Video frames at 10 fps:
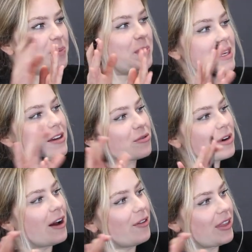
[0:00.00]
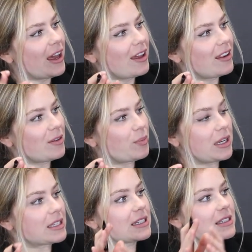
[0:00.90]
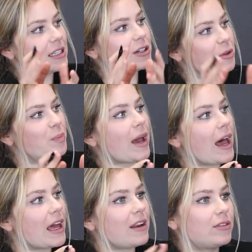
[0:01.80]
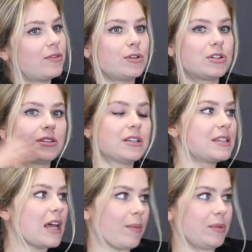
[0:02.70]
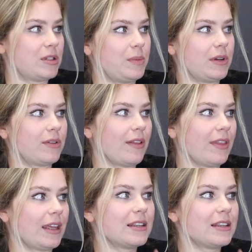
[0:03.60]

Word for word: be around that, but it's considered bad if the future doesn't happen be around that.